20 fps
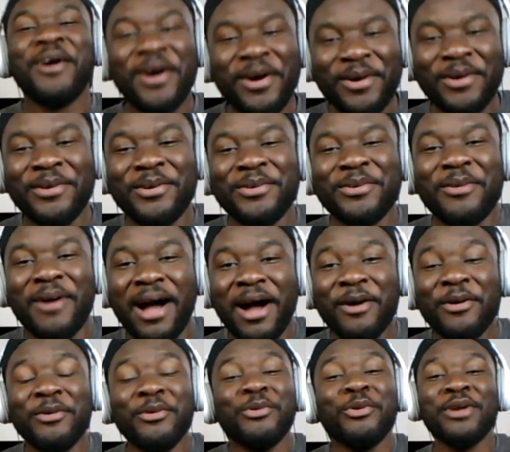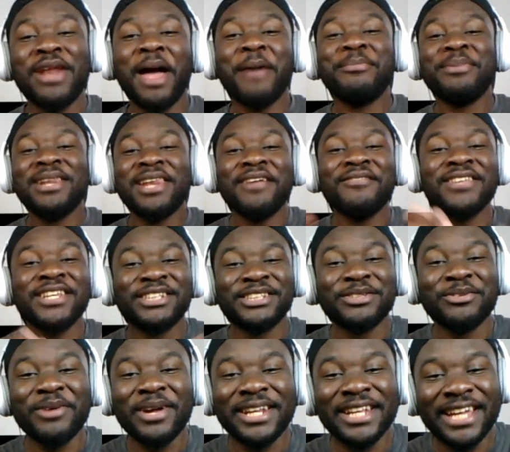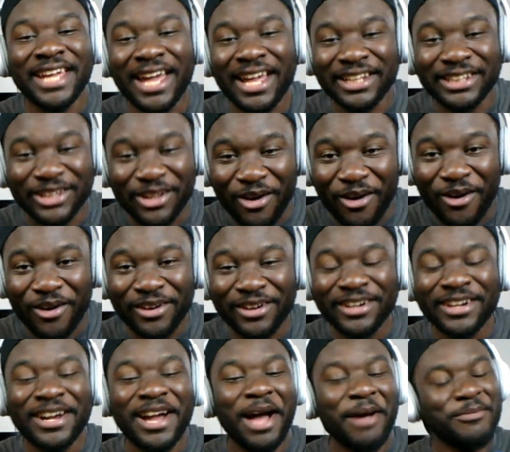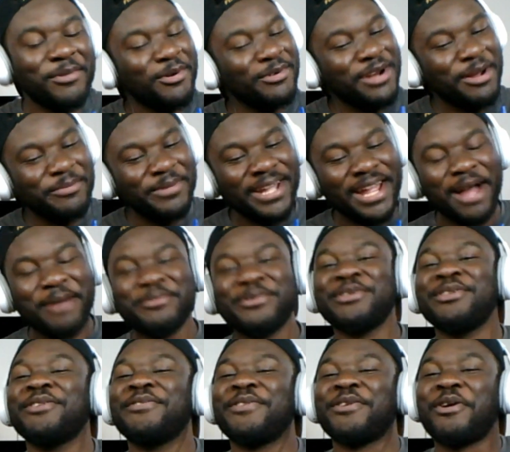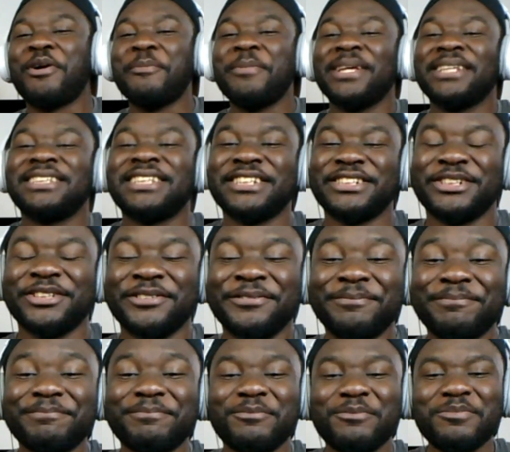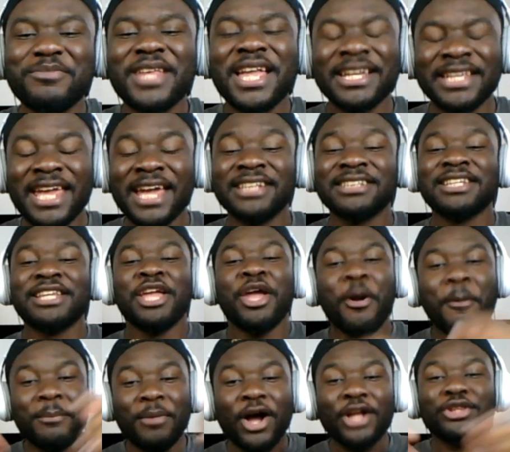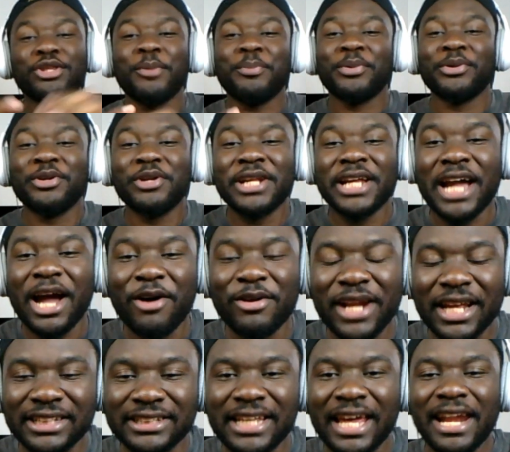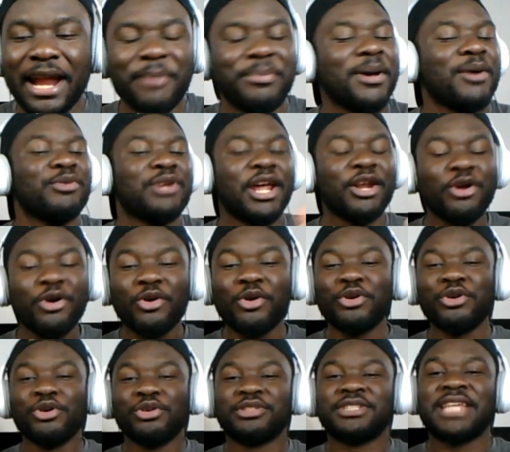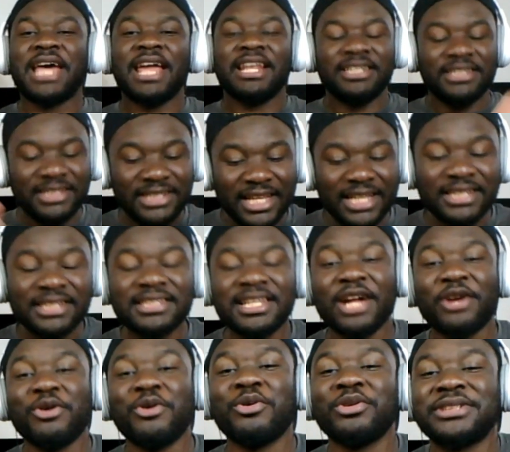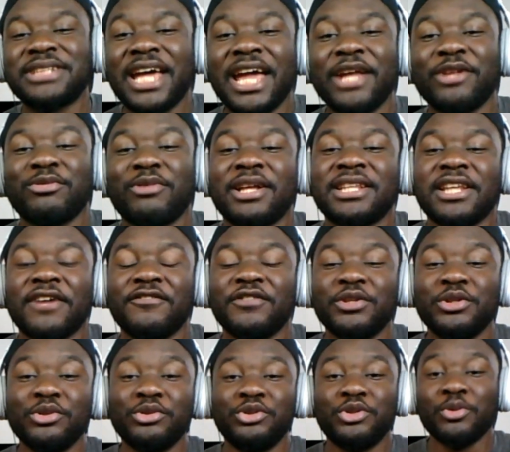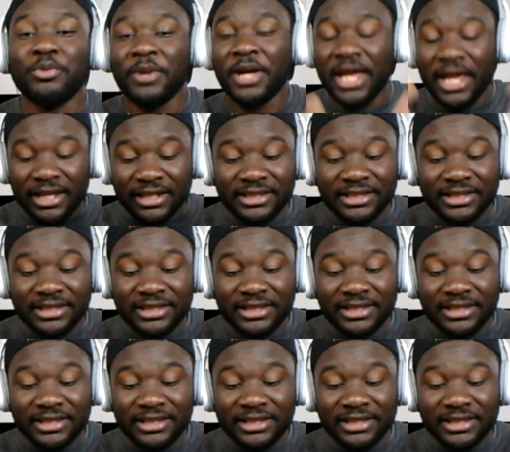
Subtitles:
Oh wow, would I believe it when he get talk? I bet would I make a move over comment section. Yes. More top of the car on our side. I bet we not go no side. This is na Kongosa headquarter for YouTube.